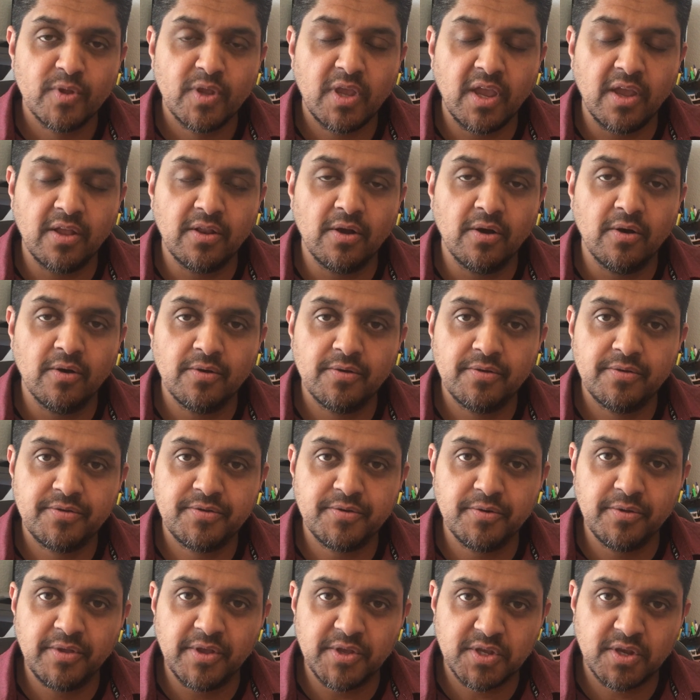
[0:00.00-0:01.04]

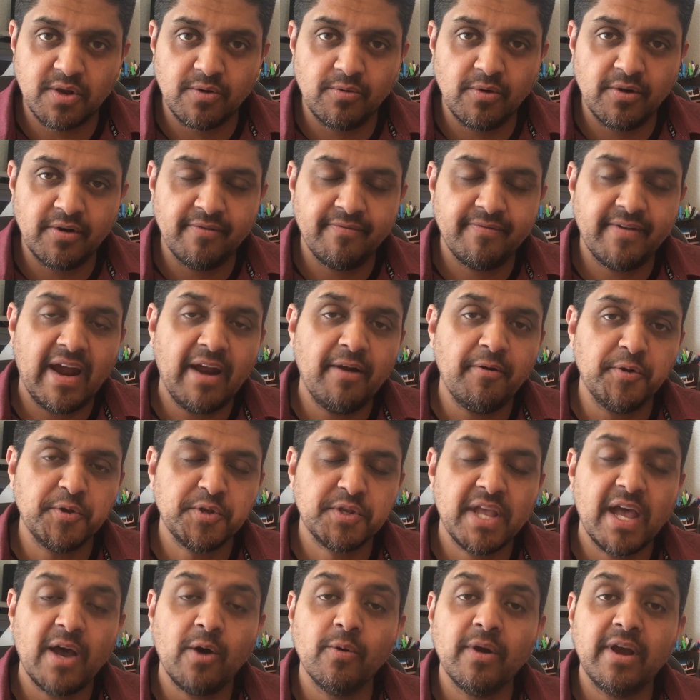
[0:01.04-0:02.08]
through this
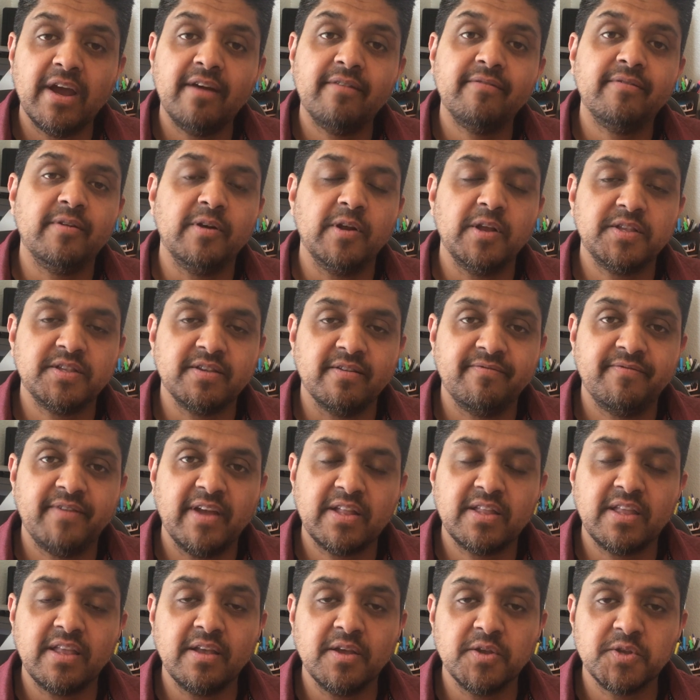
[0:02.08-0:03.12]
coronavirus. However, it's
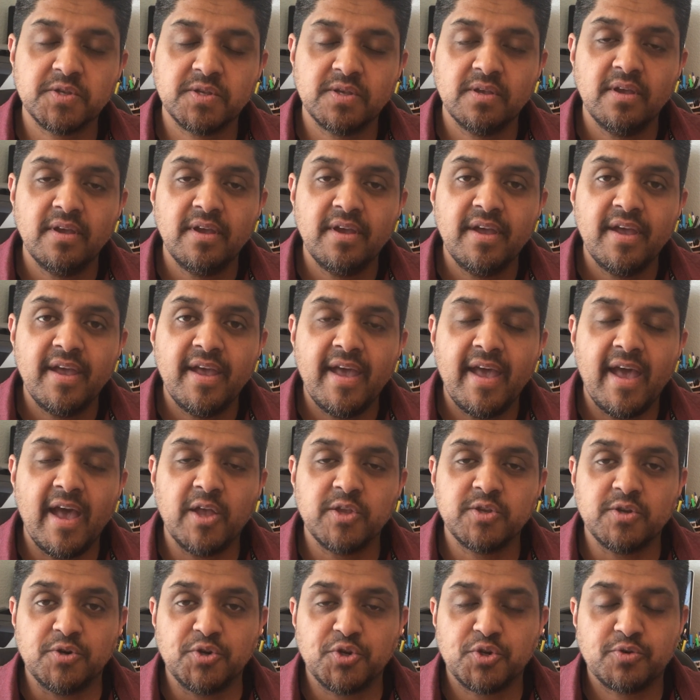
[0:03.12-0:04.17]
affecting us
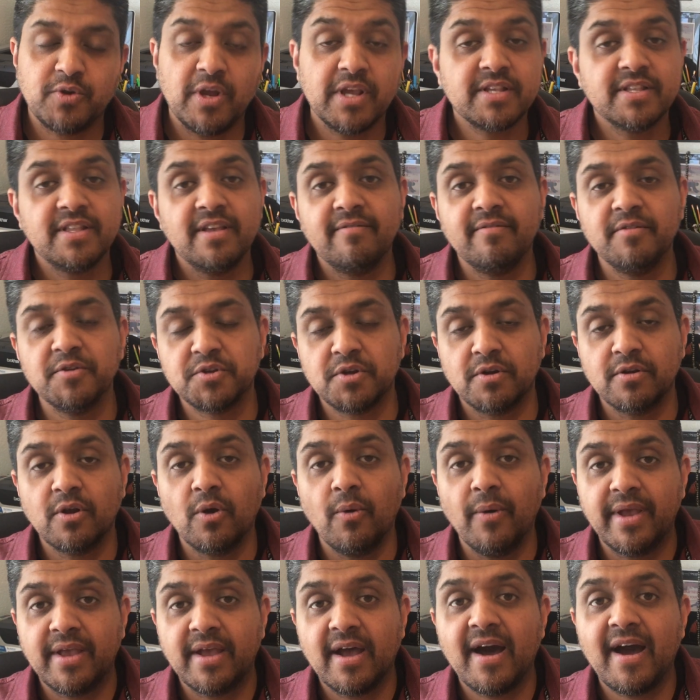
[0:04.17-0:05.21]
as our stress levels are
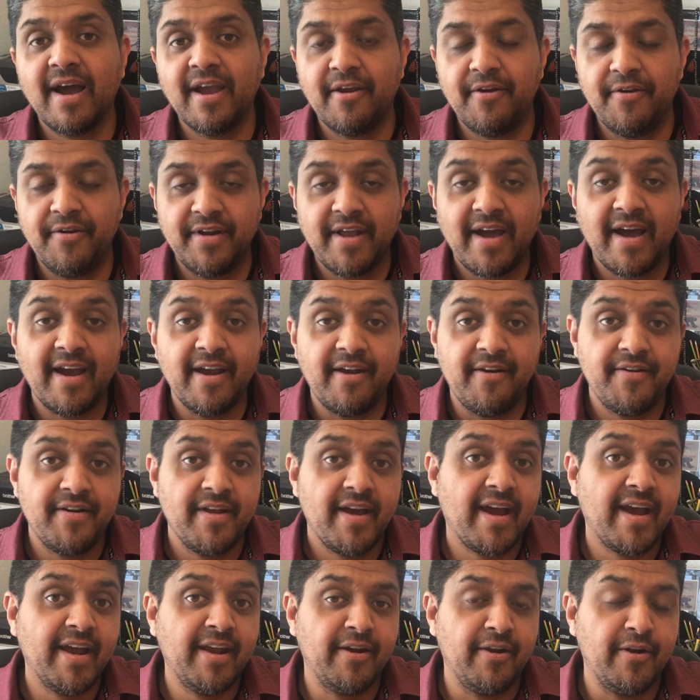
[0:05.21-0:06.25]
going higher and higher and
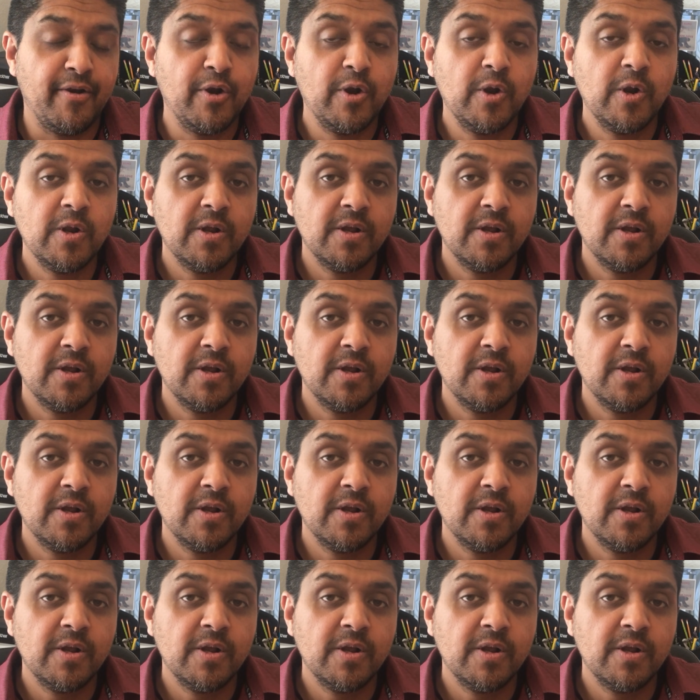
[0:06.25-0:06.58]
higher.